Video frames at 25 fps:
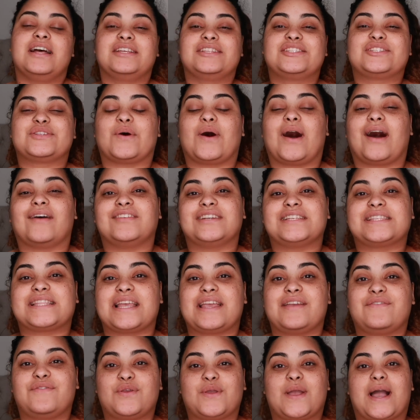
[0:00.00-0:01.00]
So
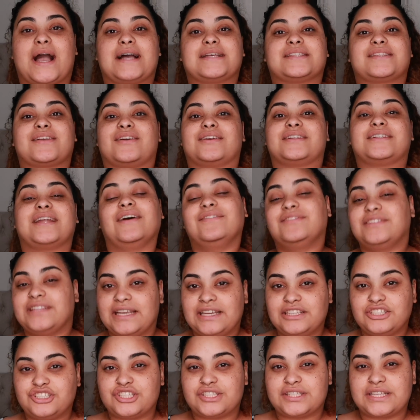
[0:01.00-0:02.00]
obviously, if you guys are
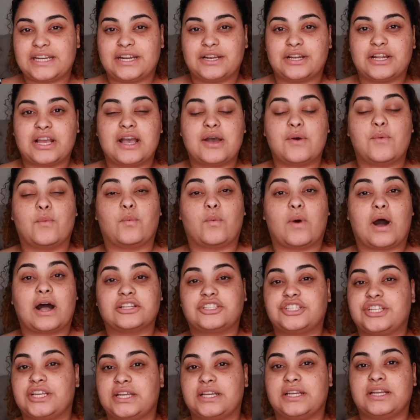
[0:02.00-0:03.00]
definitely interested in
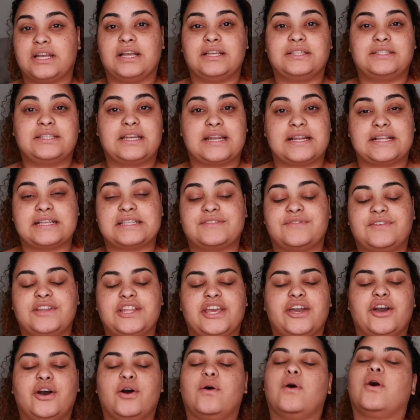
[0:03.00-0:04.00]
watching today's
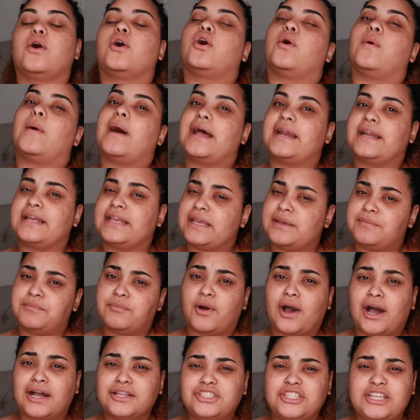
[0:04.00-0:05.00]
video, go ahead and keep
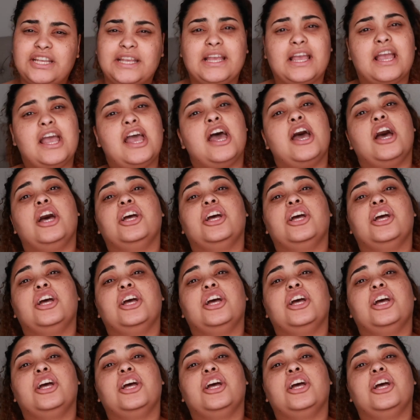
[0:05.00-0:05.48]
watching.